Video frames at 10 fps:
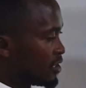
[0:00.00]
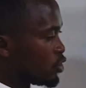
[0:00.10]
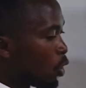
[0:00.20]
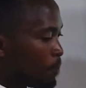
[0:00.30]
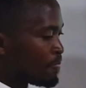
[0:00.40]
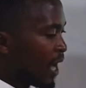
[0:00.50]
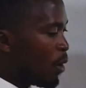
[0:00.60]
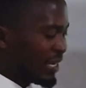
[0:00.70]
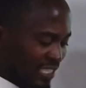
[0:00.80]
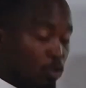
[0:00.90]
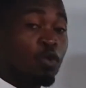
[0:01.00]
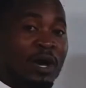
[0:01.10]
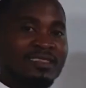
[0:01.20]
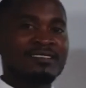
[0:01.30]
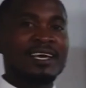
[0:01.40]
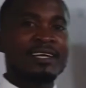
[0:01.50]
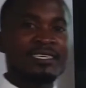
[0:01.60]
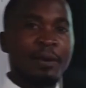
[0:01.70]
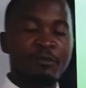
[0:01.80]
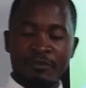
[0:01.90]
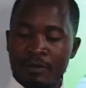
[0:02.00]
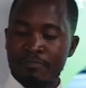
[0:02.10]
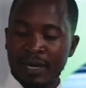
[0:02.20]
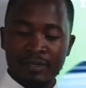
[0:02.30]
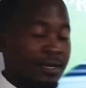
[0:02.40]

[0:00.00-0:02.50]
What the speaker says: So I want us to look at the second type of impact,